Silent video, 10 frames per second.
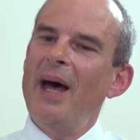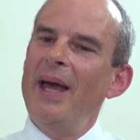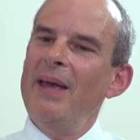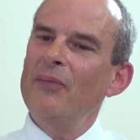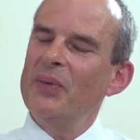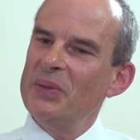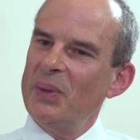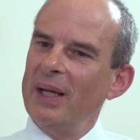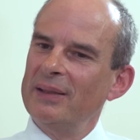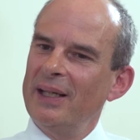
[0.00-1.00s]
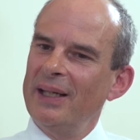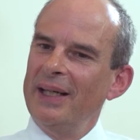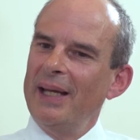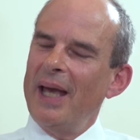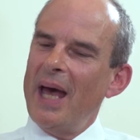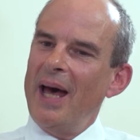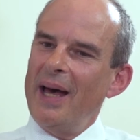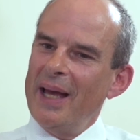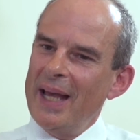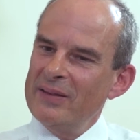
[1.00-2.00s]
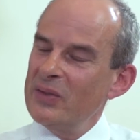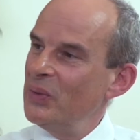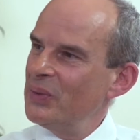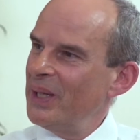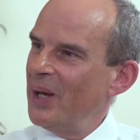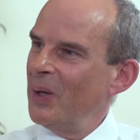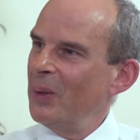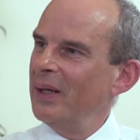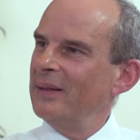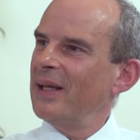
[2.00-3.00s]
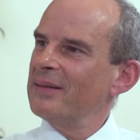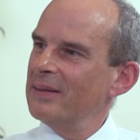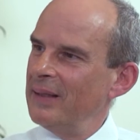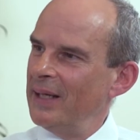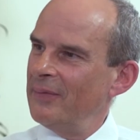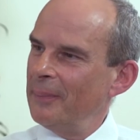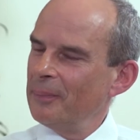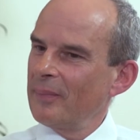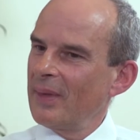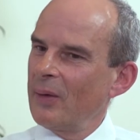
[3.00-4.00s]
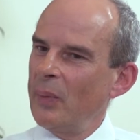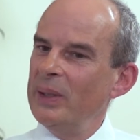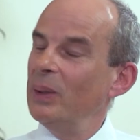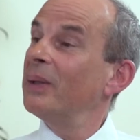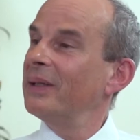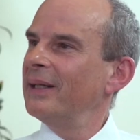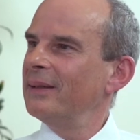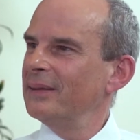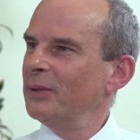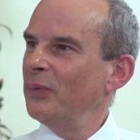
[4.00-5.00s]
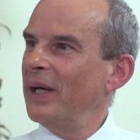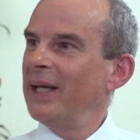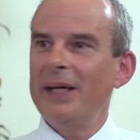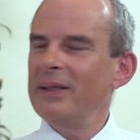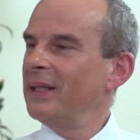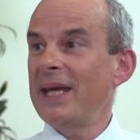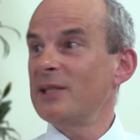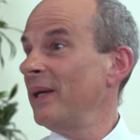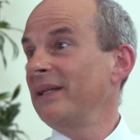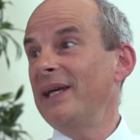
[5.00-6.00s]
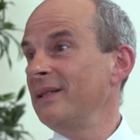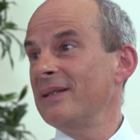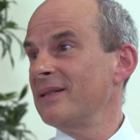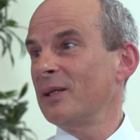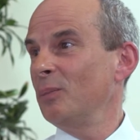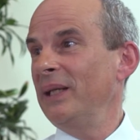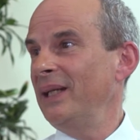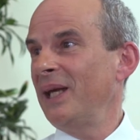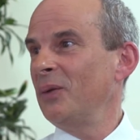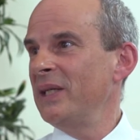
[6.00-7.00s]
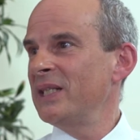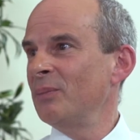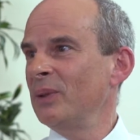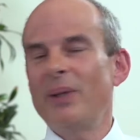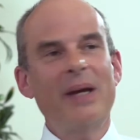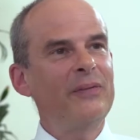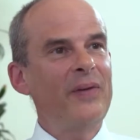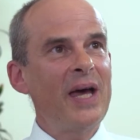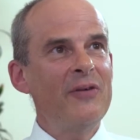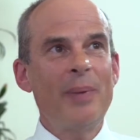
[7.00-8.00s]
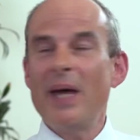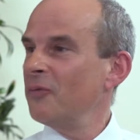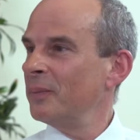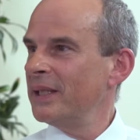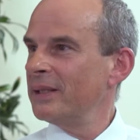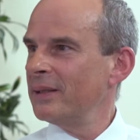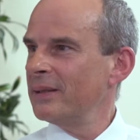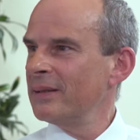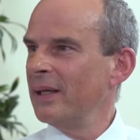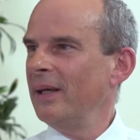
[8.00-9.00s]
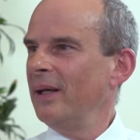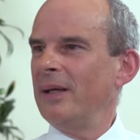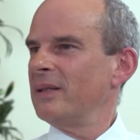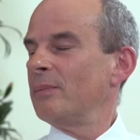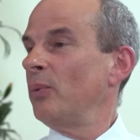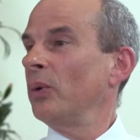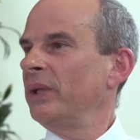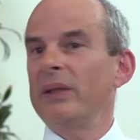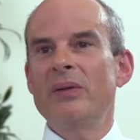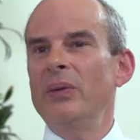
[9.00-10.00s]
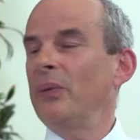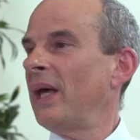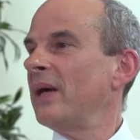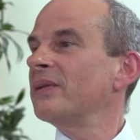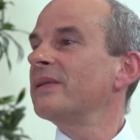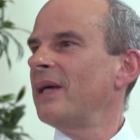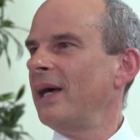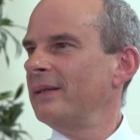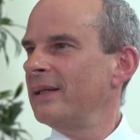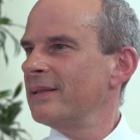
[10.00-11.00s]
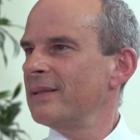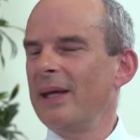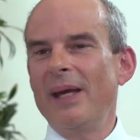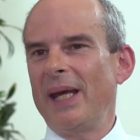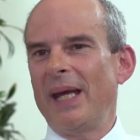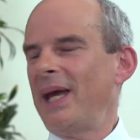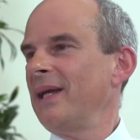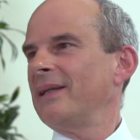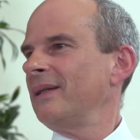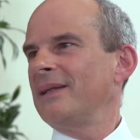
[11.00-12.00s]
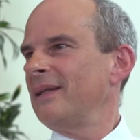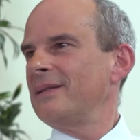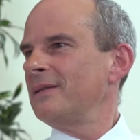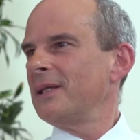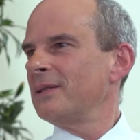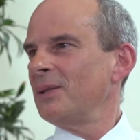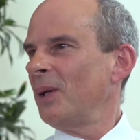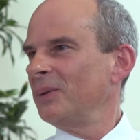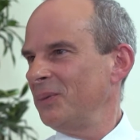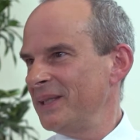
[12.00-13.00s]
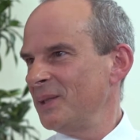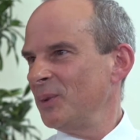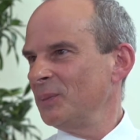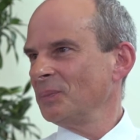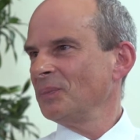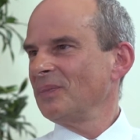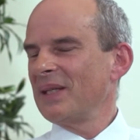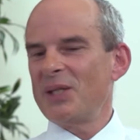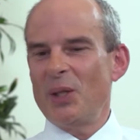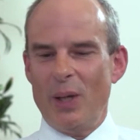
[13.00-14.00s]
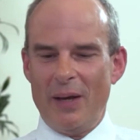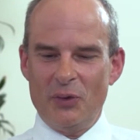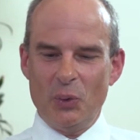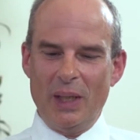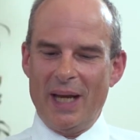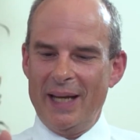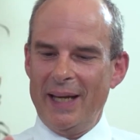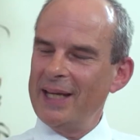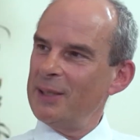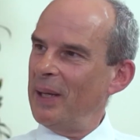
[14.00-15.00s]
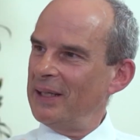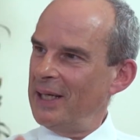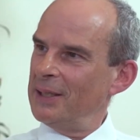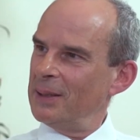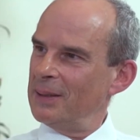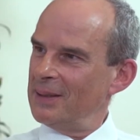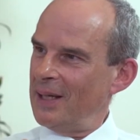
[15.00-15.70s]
infrastructure is too slow and doesn't deliver. When you look at it, you find out that the expectations are completely unreasonable. You have 5 bioinformaticians supporting 2,000 scientists, and this is just not reasonable. So you have to align expectations